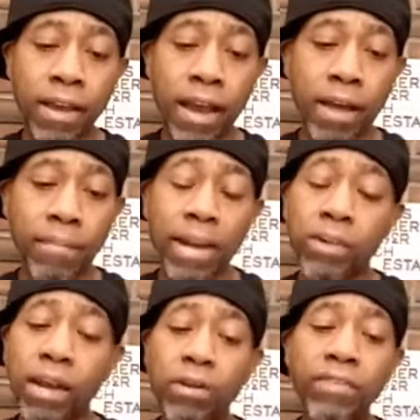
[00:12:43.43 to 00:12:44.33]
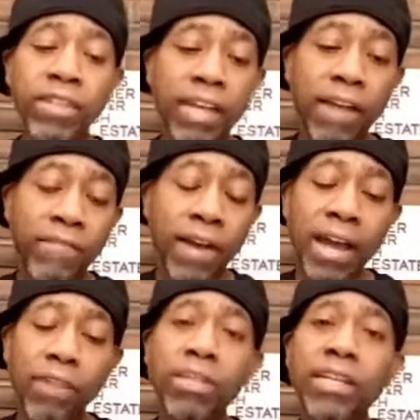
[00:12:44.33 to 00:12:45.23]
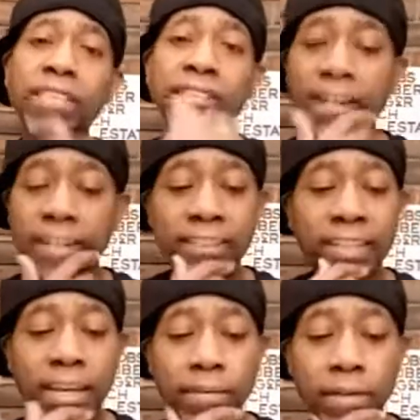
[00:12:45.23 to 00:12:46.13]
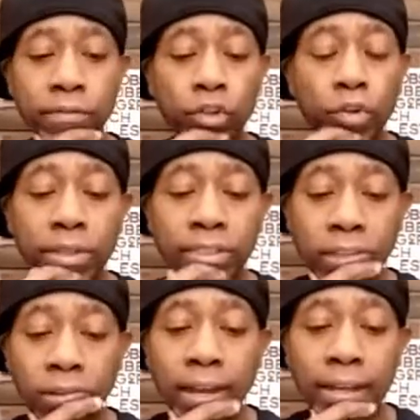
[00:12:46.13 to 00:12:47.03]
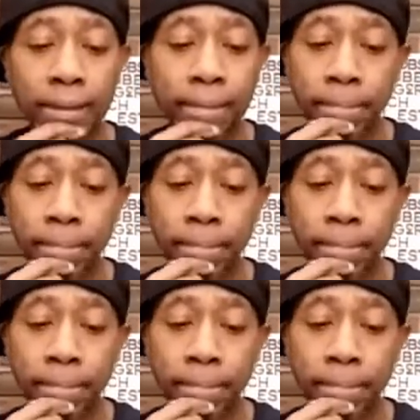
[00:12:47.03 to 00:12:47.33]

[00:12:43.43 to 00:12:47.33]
I don't think I started listening to MF Doom until like